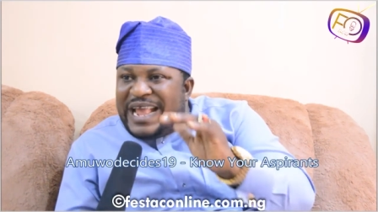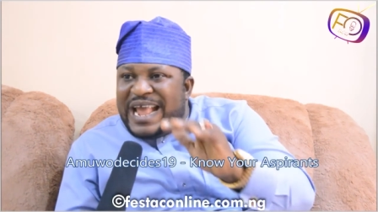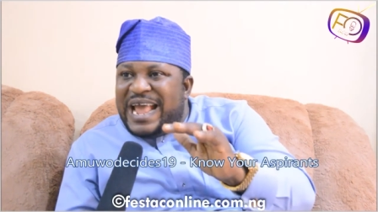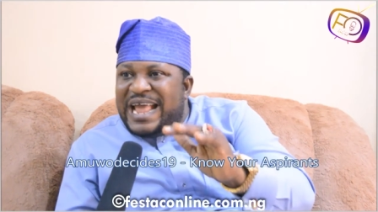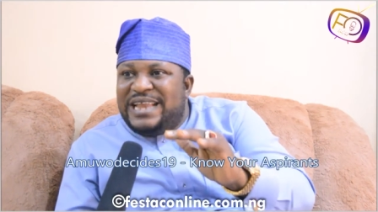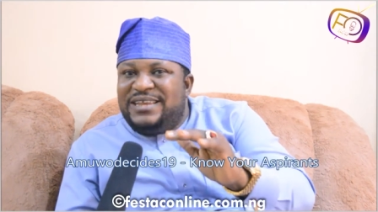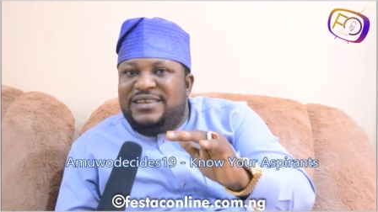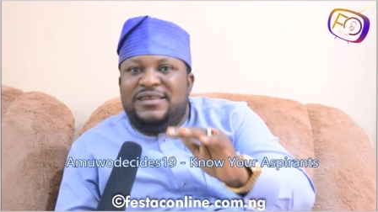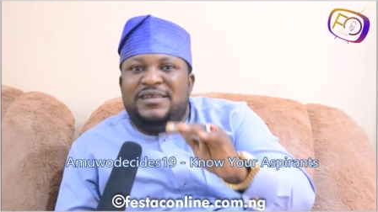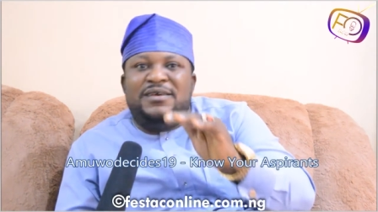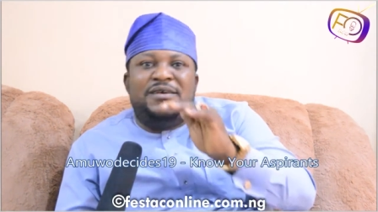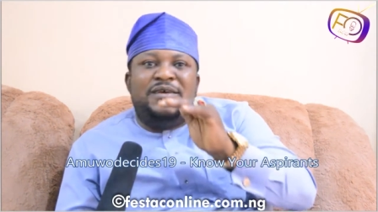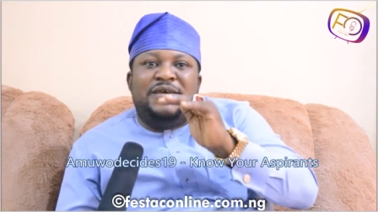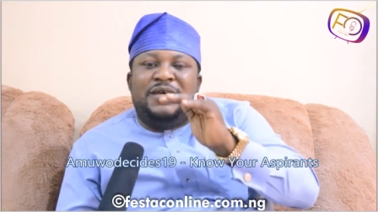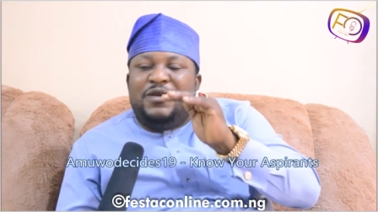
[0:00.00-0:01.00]
can't
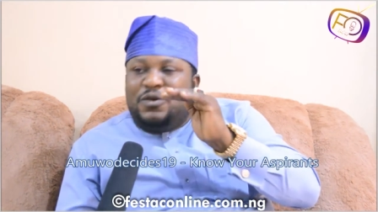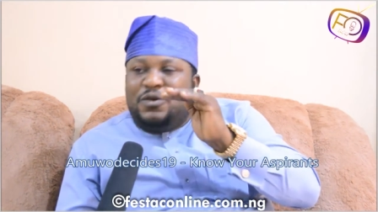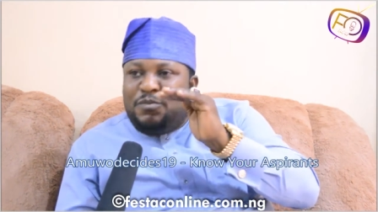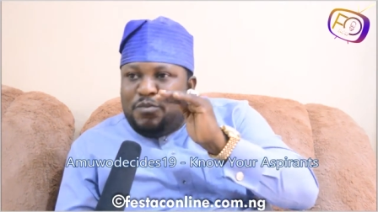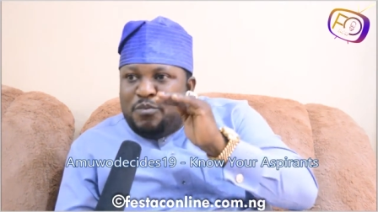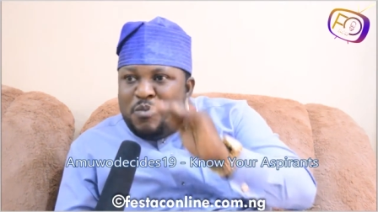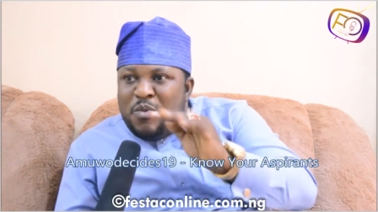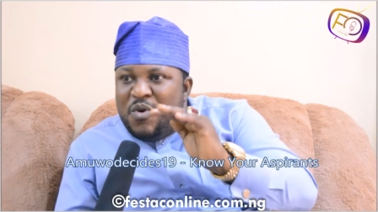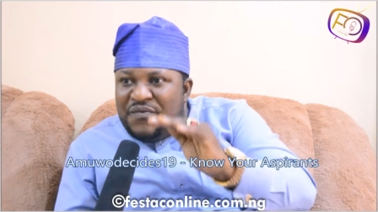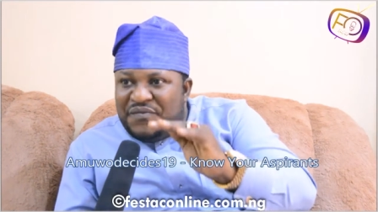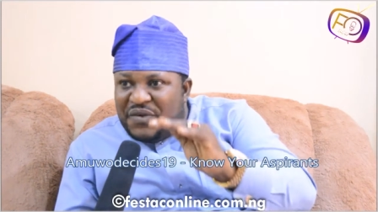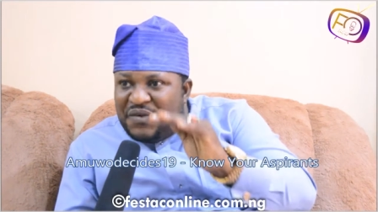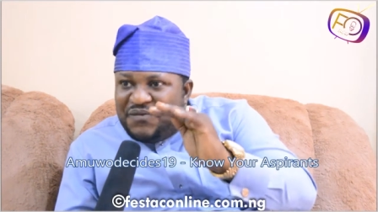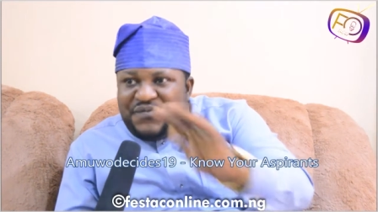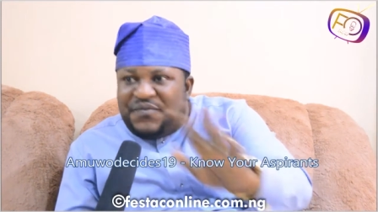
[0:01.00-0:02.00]
move
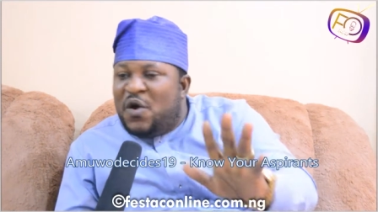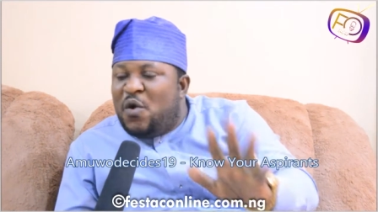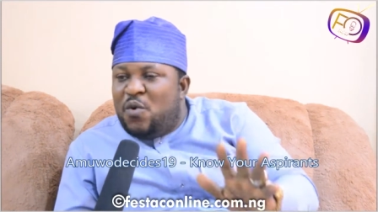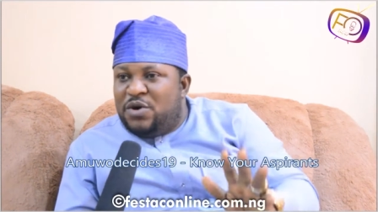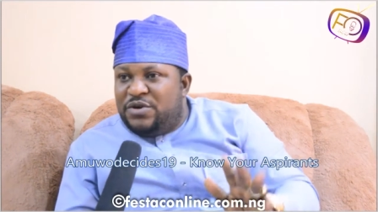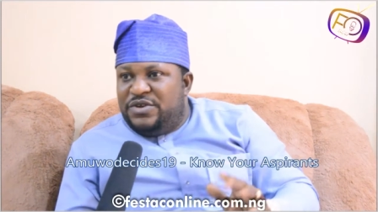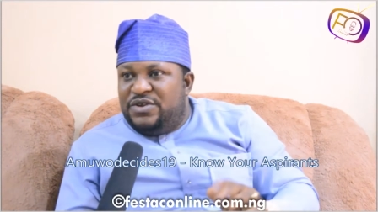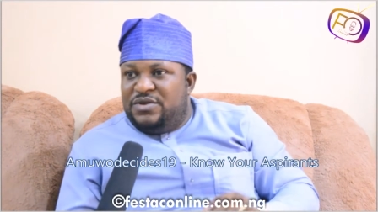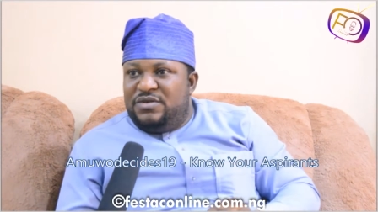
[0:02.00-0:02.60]
forward.